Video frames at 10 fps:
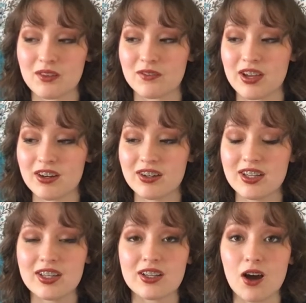
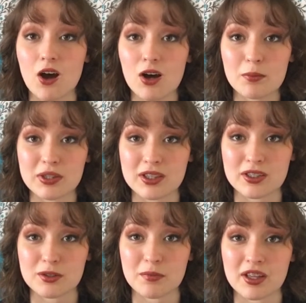very calm in the
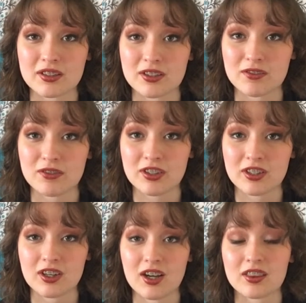domestic
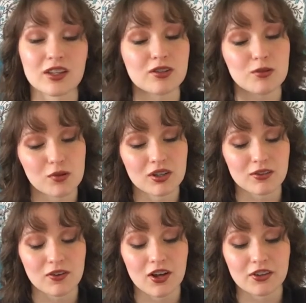sphere, unless you were the
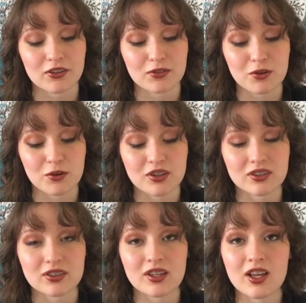father, of course,